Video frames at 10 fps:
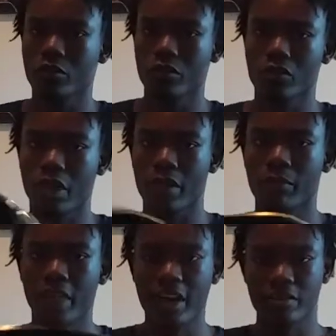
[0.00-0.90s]
just a
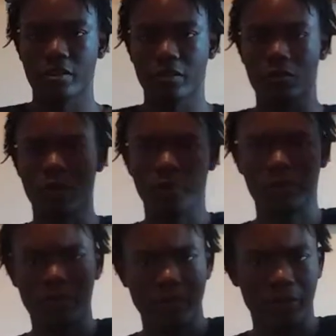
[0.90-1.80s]
plastic
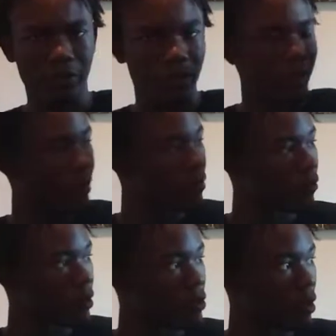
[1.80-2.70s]
replica belt,
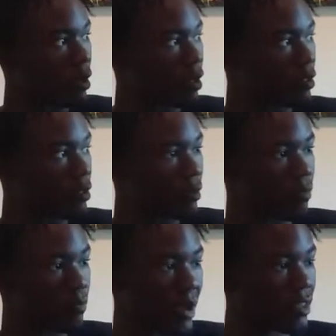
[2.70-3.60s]
which
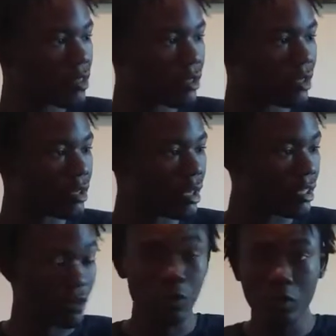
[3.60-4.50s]
basically
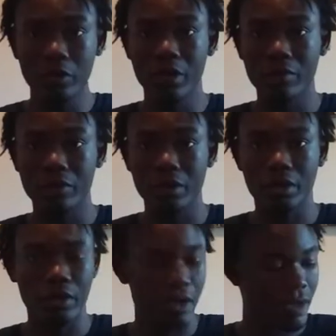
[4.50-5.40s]
it's cool and
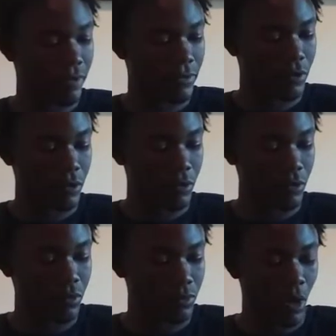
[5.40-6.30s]
everything if
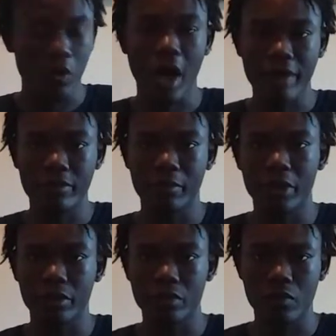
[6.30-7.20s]
you don't have the
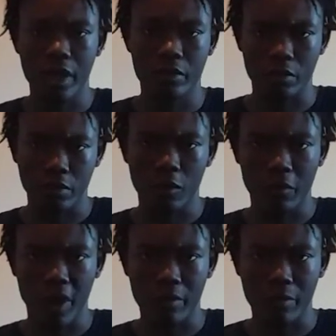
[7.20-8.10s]
money to actually go
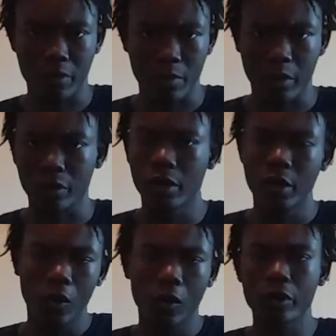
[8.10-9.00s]
buy a replica belt,
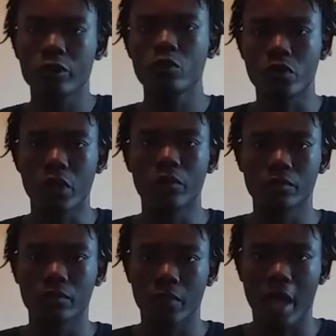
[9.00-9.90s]
or you kind
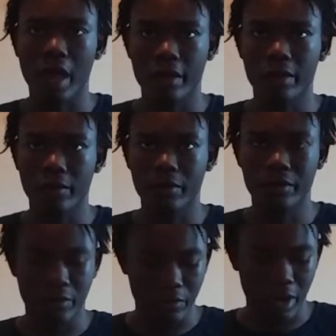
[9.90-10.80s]

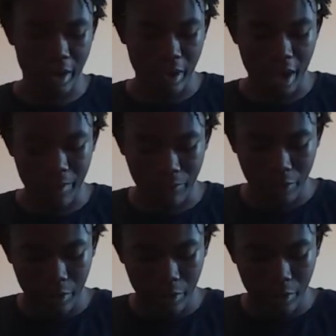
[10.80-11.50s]
of have